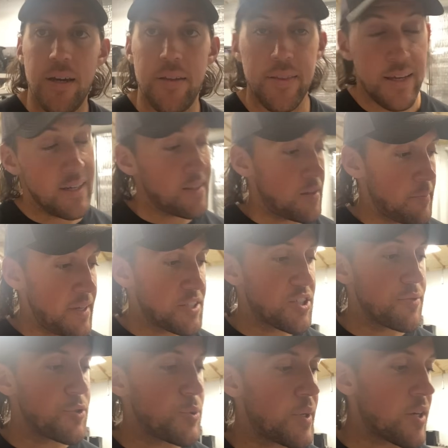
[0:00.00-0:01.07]
And then in the midst
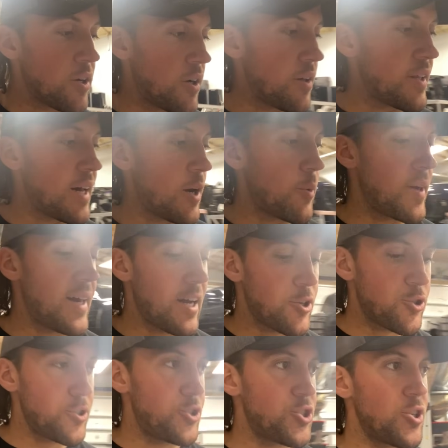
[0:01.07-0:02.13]
of doing all that, we
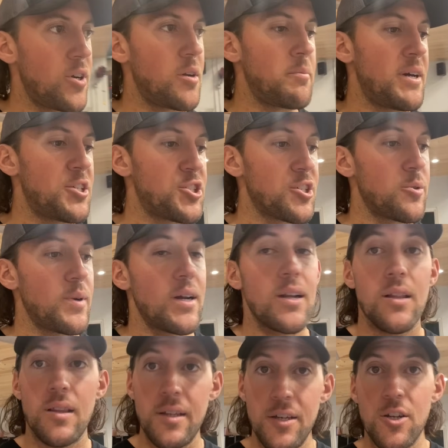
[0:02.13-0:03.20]
actually started messing around a
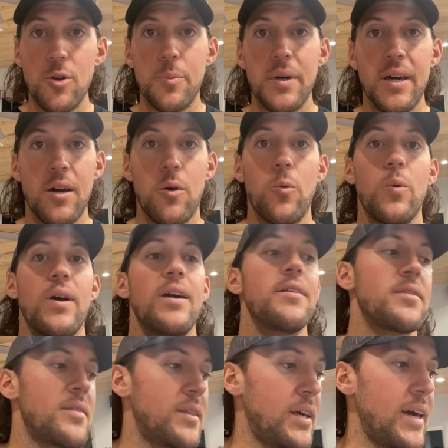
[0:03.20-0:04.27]
little bit
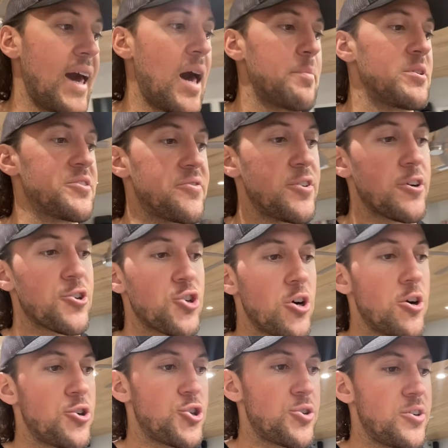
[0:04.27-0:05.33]
with the atmospheric
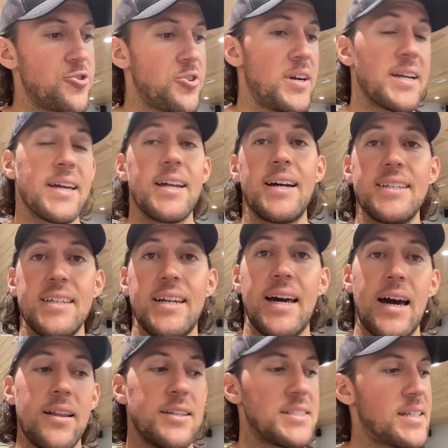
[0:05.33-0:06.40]
charger and trying to get an idea on
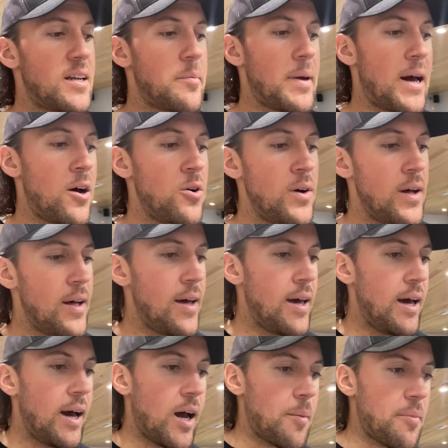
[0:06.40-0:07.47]
how that's going to mount.
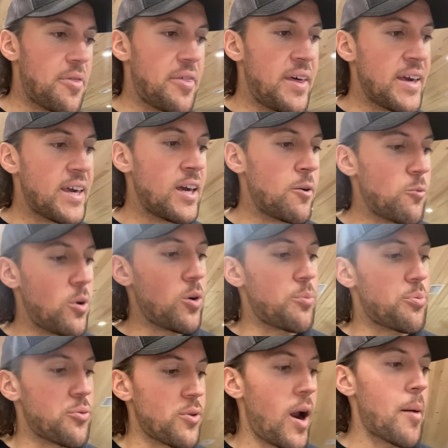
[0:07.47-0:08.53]
I'm thinking we're
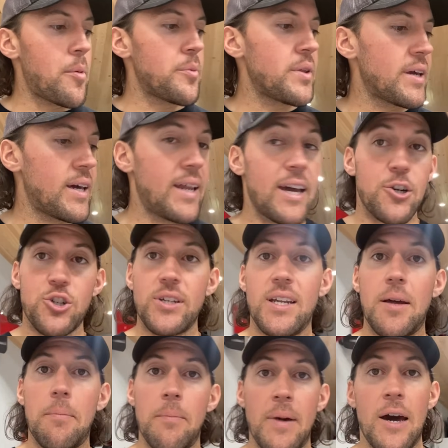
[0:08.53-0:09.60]
probably going to actually end
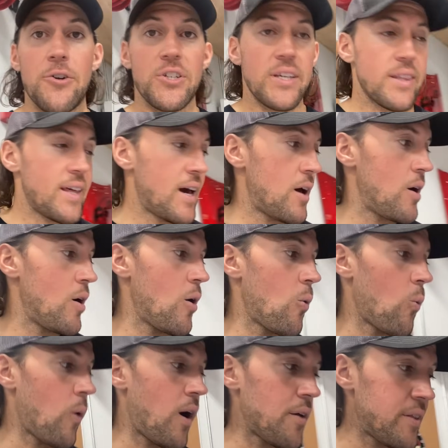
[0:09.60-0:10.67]
up mounting that
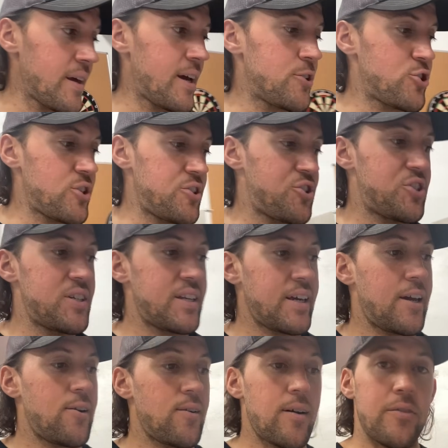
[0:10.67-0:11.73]
while the engine is sitting
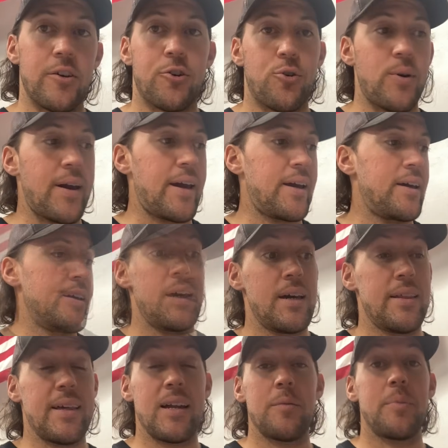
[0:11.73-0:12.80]
here on the crate. And
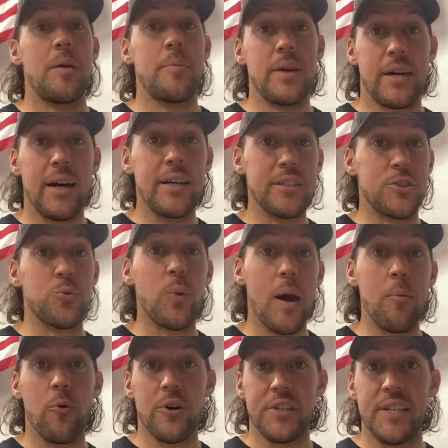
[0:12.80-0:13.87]
that'll be because it's way
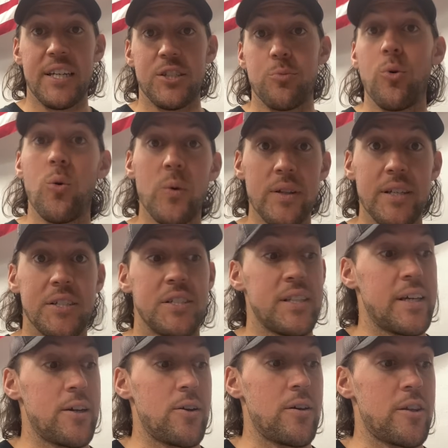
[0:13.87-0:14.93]
more accessible with it sitting
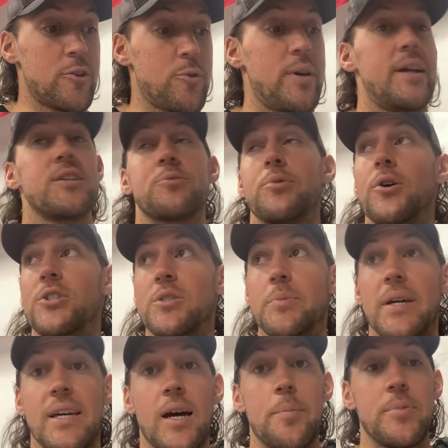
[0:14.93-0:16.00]
here on the crate as opposed to
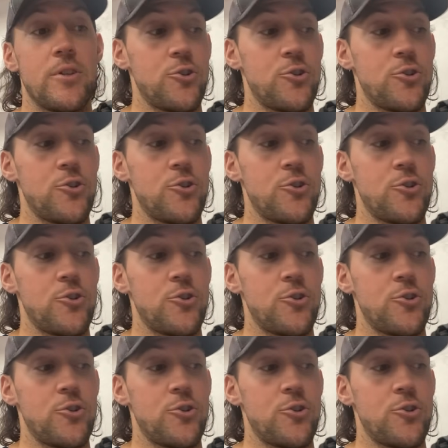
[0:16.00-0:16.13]
being up in the